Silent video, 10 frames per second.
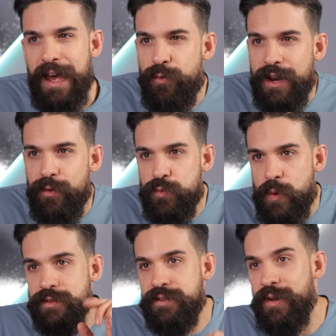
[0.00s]
And what I
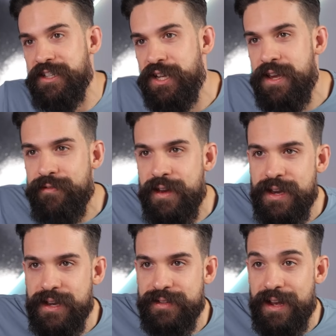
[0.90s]
want to achieve
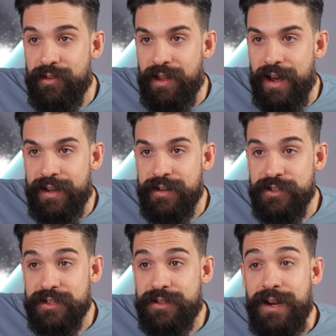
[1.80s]
is that I can
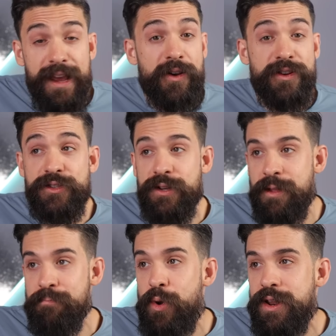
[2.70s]
just click on a
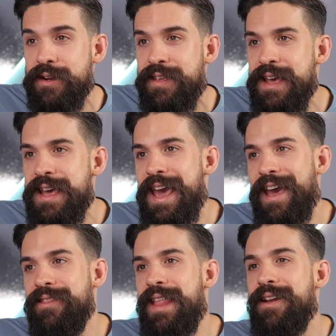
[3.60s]
certain product
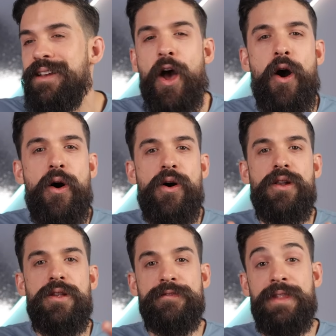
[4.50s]
and then
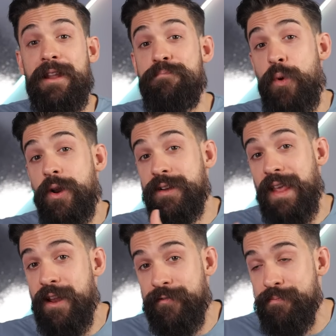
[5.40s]
all of that product
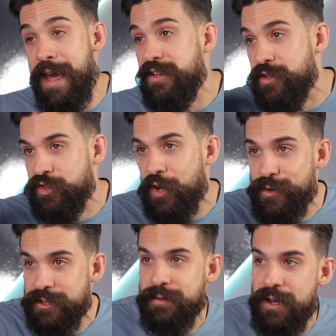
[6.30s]
information
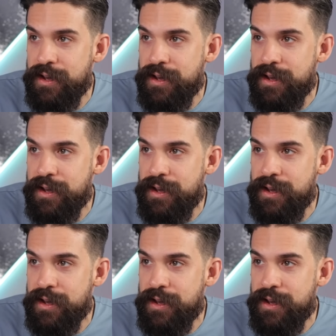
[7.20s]
shows